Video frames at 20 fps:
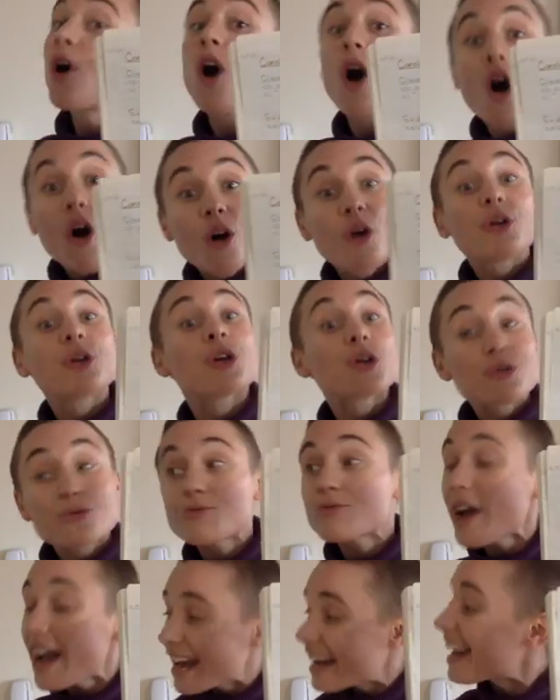Oh, you're
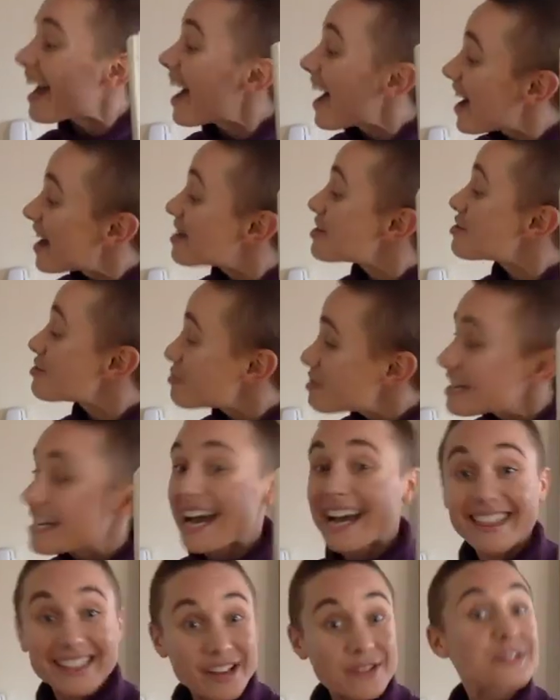right. I agree. I
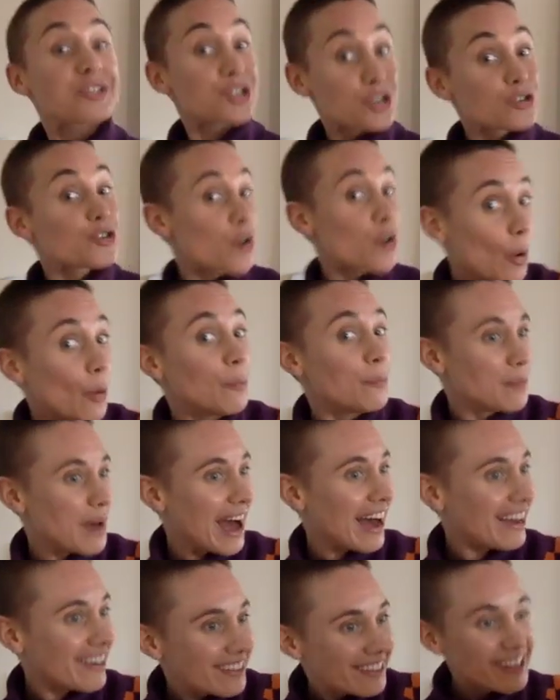think we should go
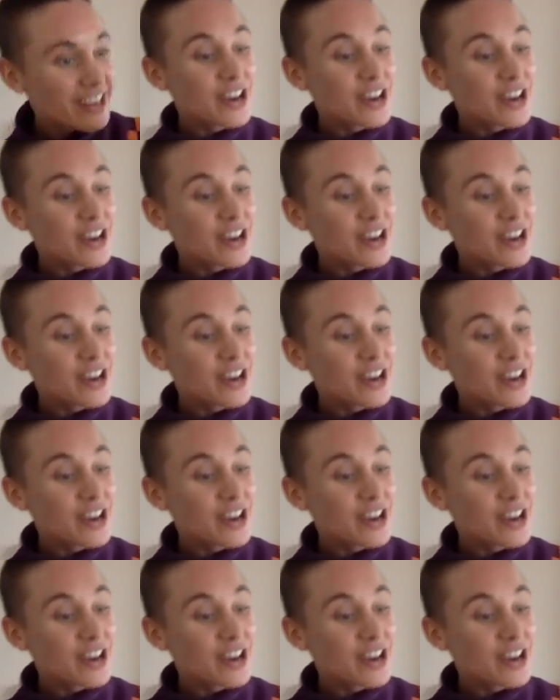back